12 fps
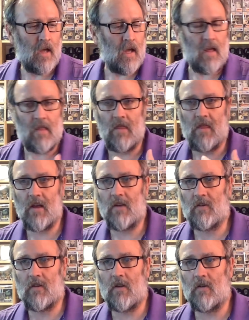
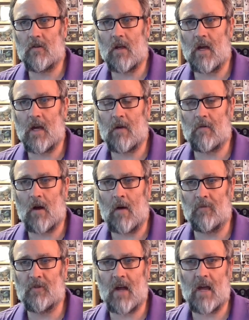This is a
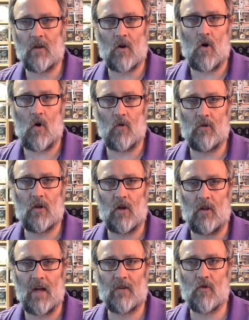site called
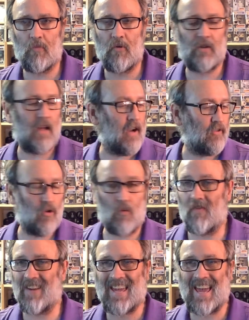Collector Protector
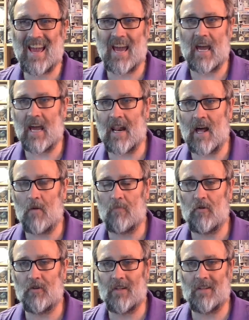with a K, and I'll
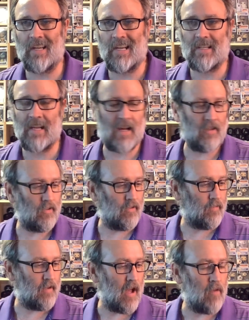put the link down
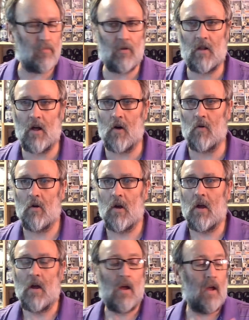below.
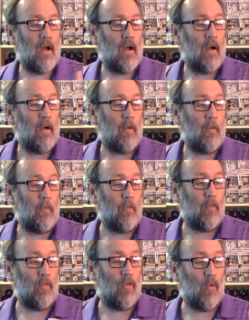
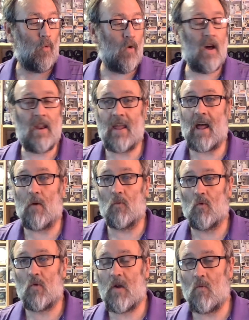The one that I
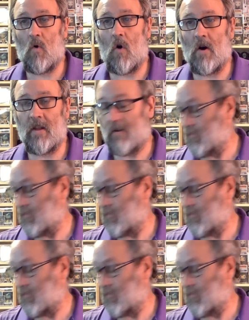really wanted, of